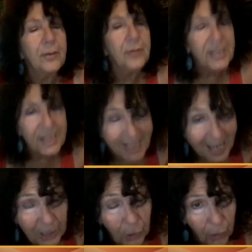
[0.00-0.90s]
the
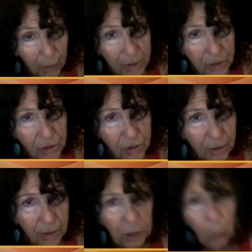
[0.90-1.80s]
state learns.
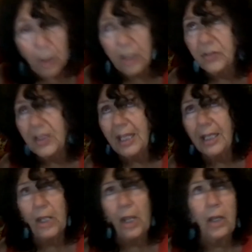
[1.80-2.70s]
You want to
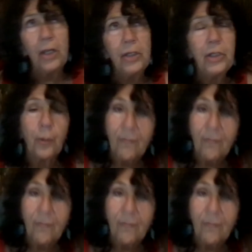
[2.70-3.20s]
think your